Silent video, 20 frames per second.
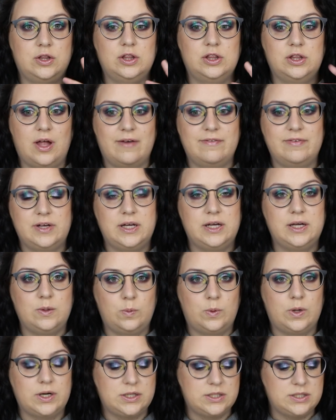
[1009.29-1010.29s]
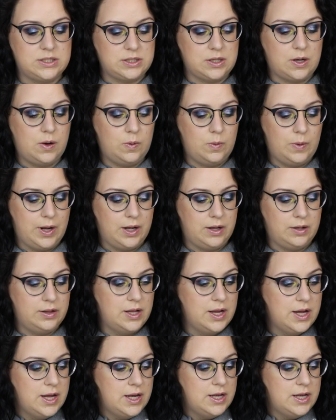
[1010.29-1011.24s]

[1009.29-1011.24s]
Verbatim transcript: love it. It works so well.